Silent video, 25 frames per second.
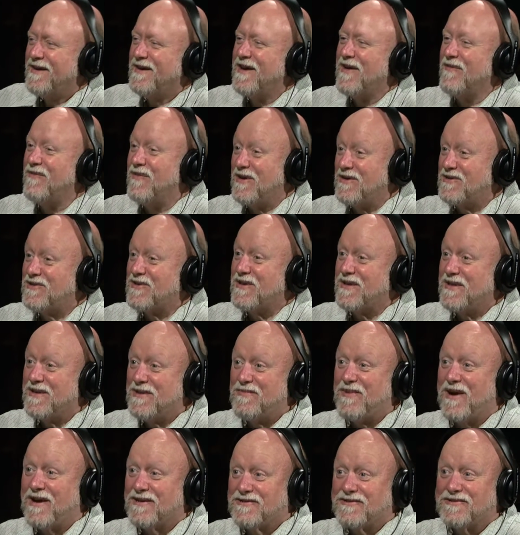eventually in the
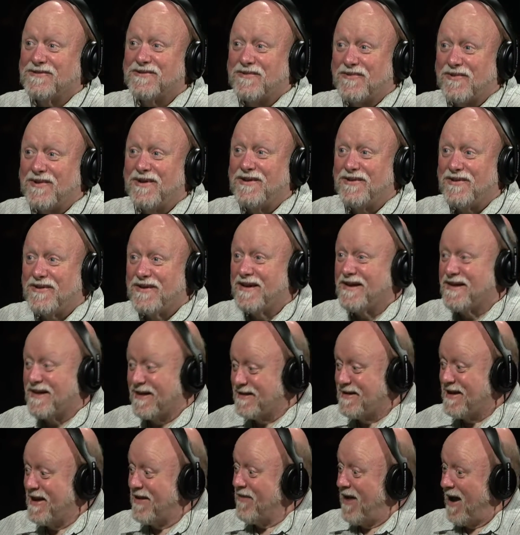Apostles' Creed, you
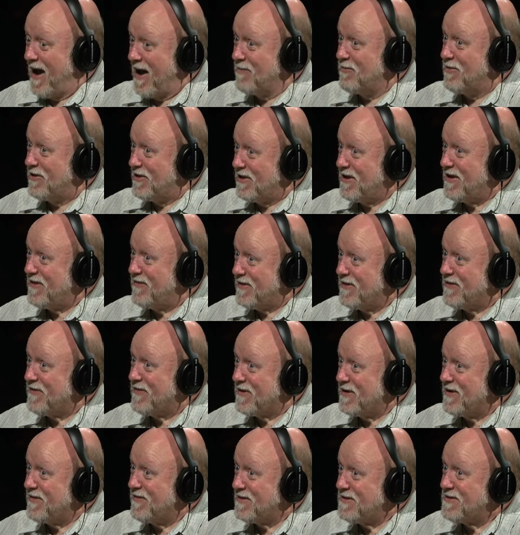have, I believe in the
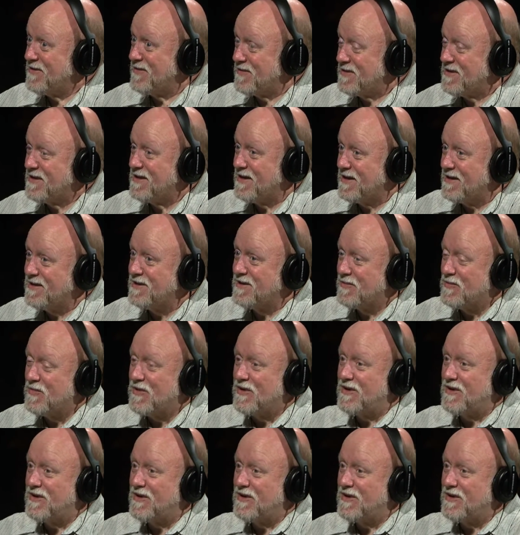forgiveness of sins, yep.